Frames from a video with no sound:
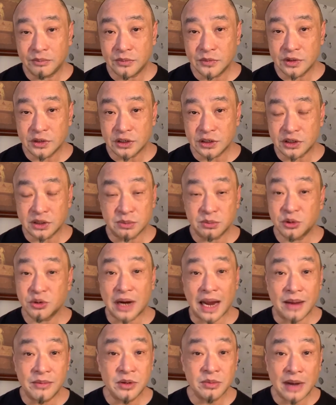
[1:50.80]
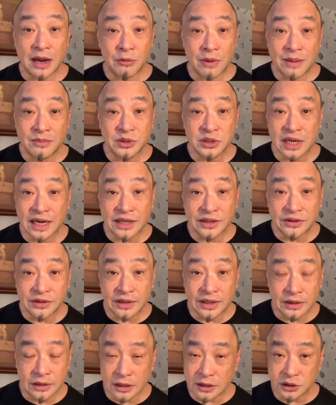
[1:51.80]
just subscribe to my website,
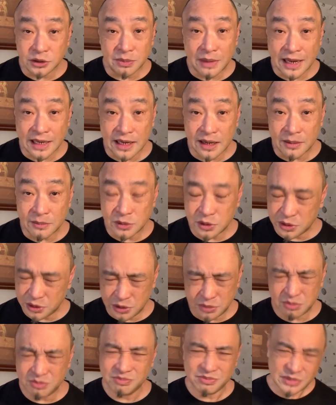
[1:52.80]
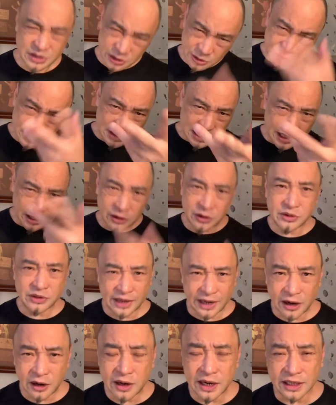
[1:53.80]
to my newsletter
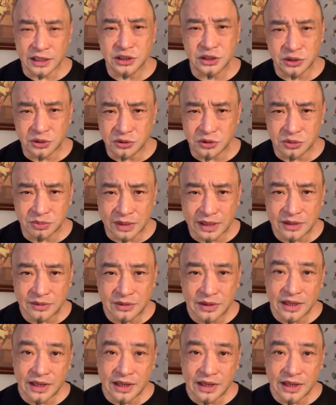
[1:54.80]
there, excuse me.